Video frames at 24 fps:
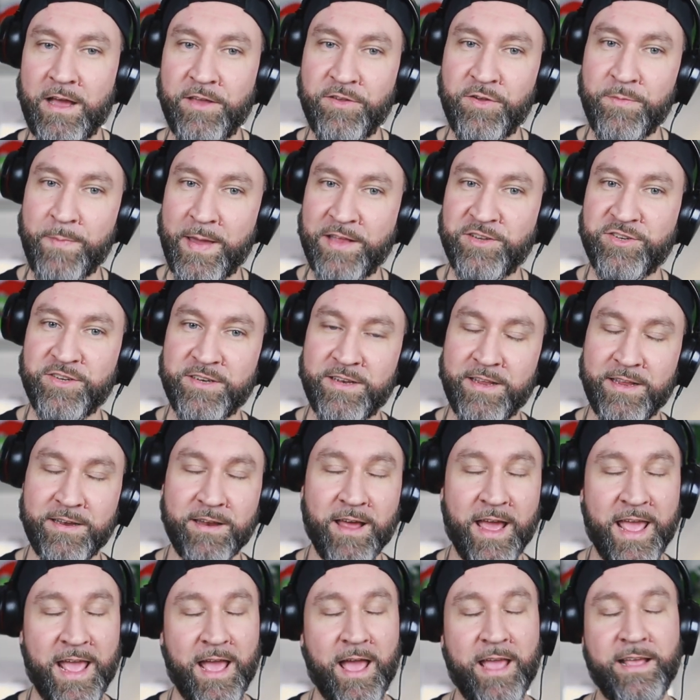You mentioned it.
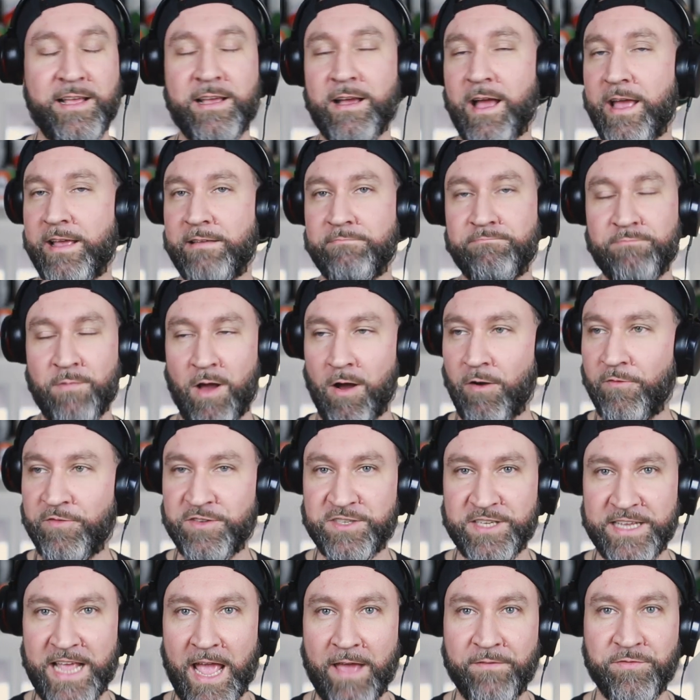I
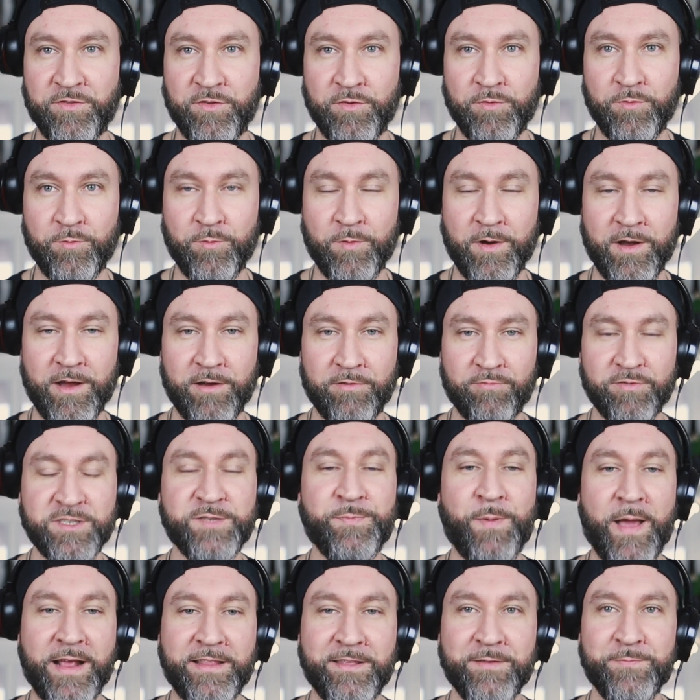obviously have to
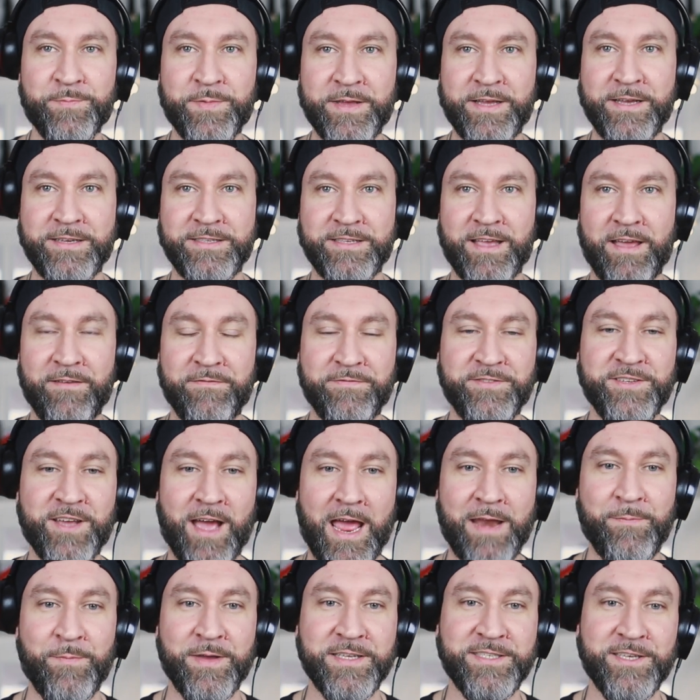respect it because I've
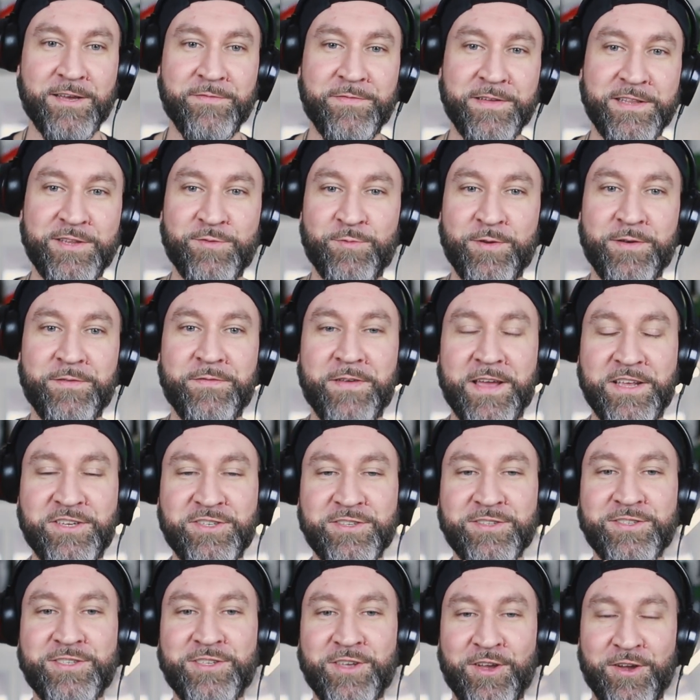tied myself into
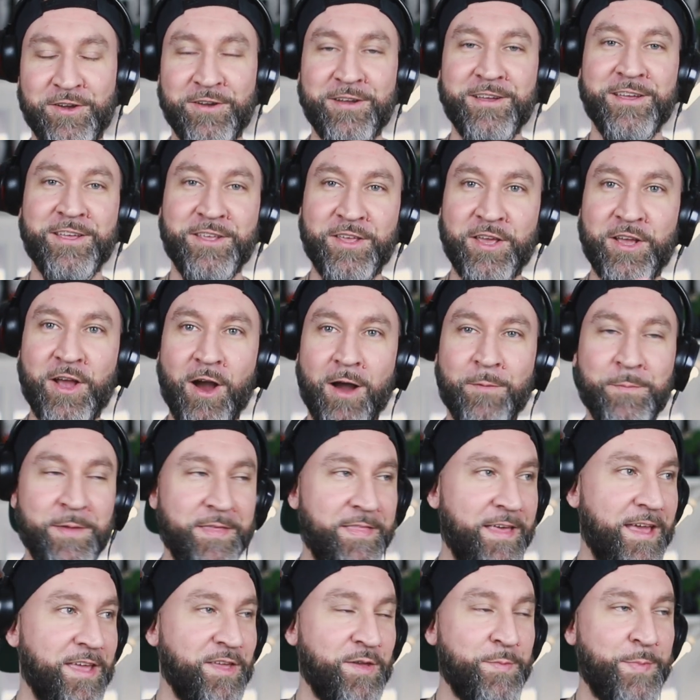innovation. So you got me
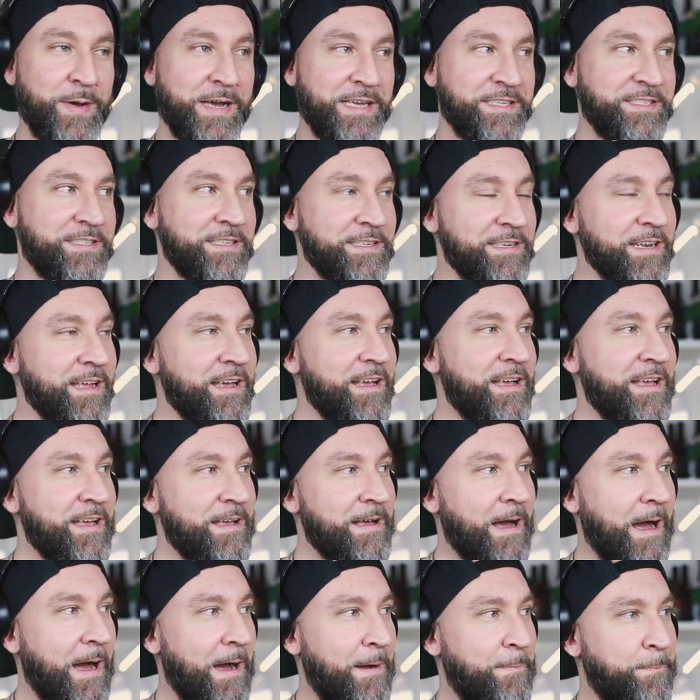there, you bastard.
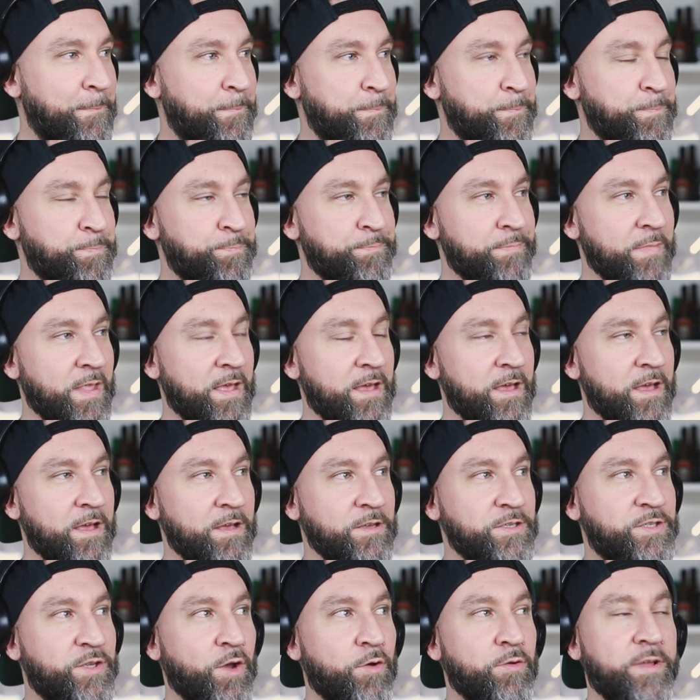
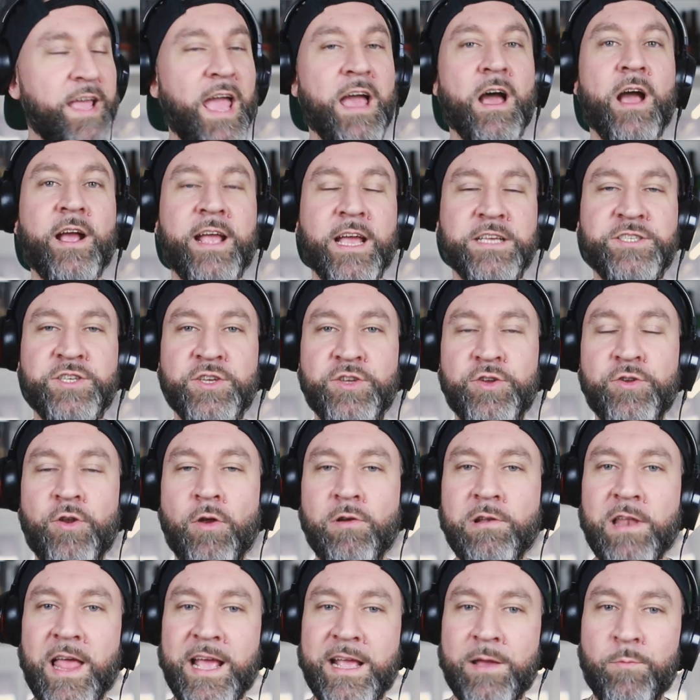So yeah, okay. So you
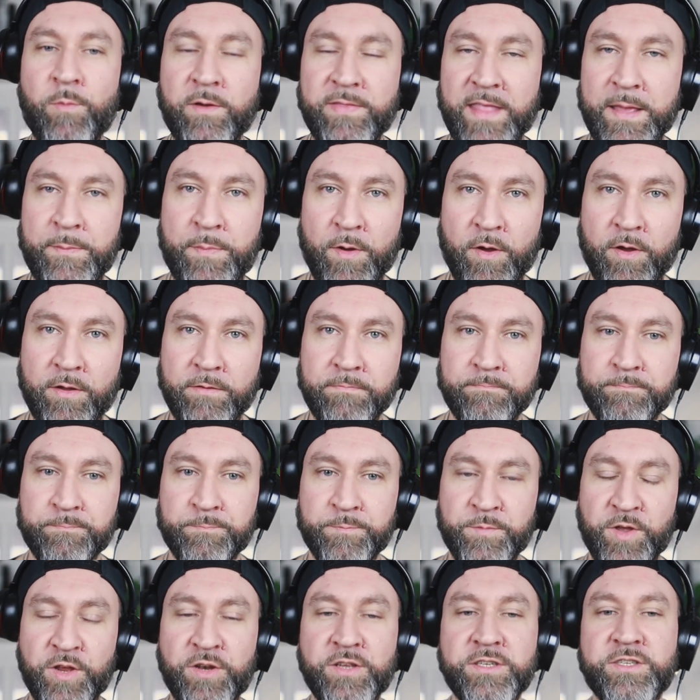don't like them when they burn.
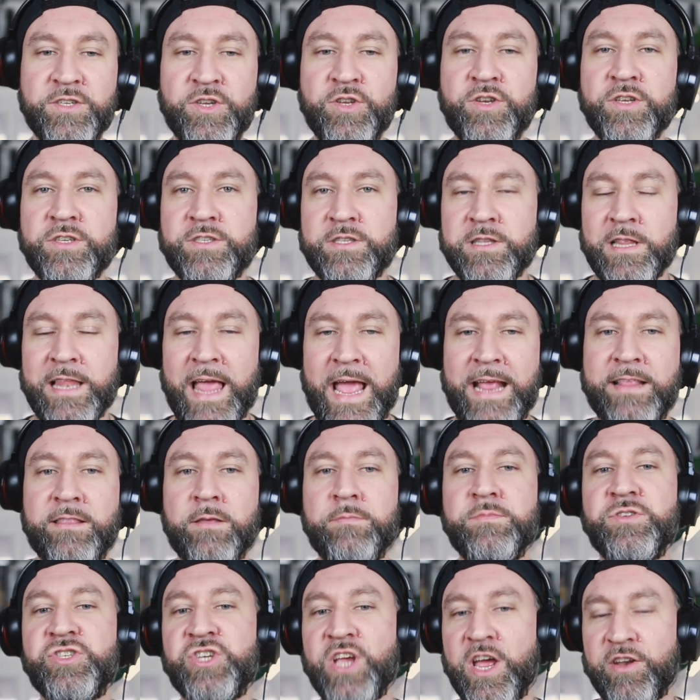You just like
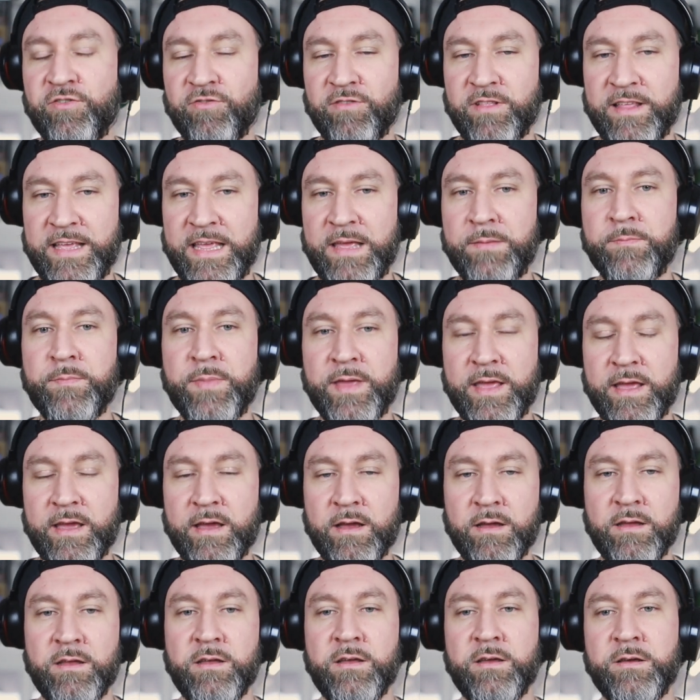them generally in
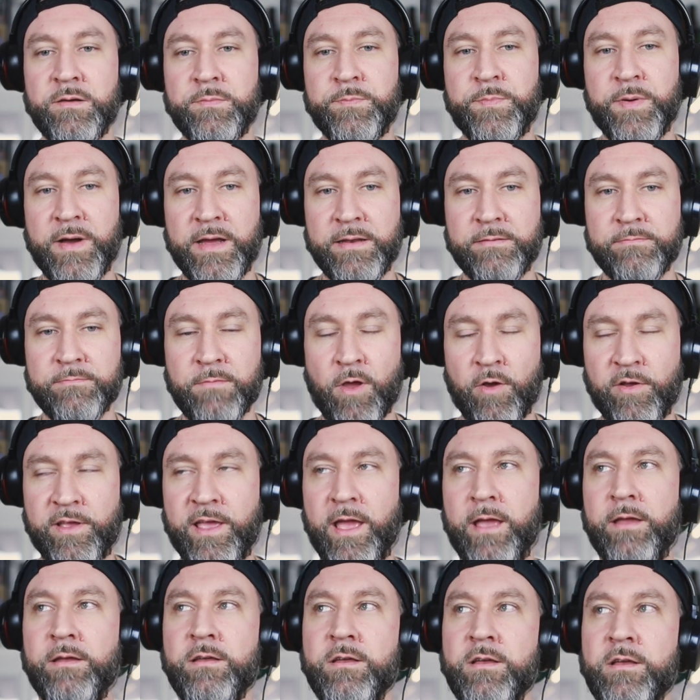beer. But
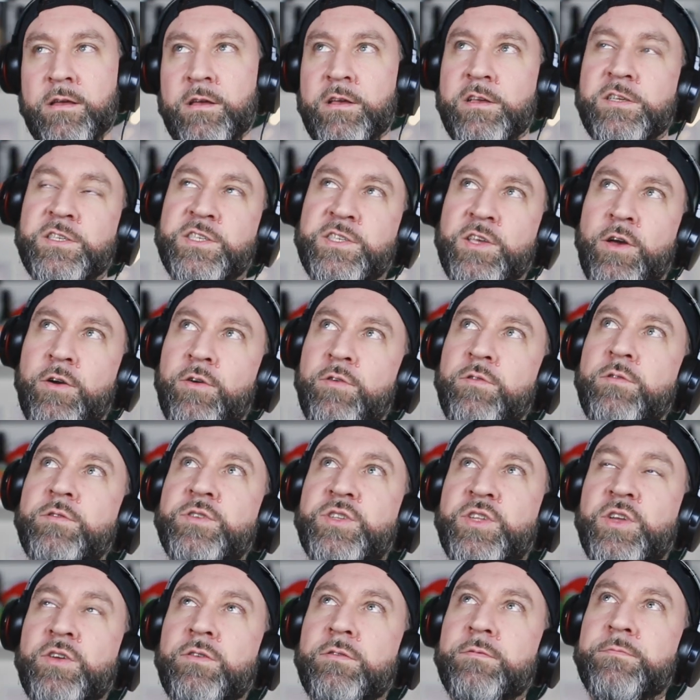okay. So
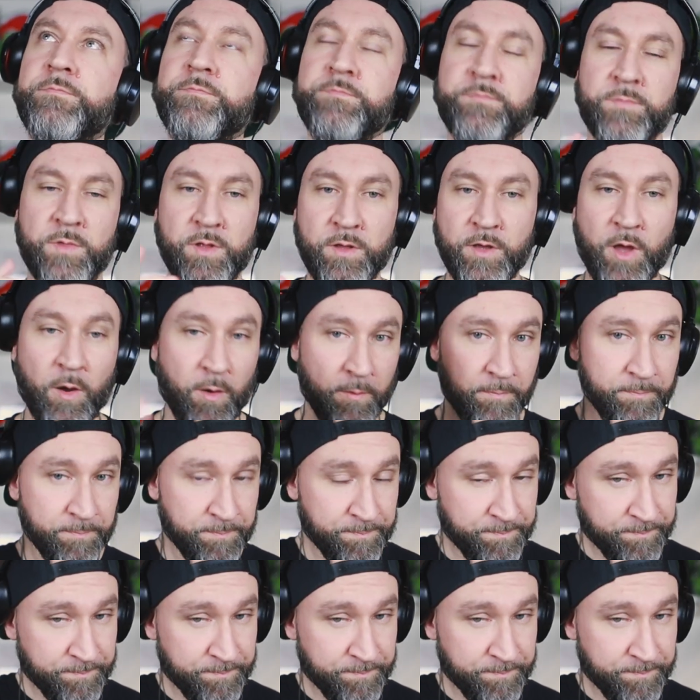do you go on?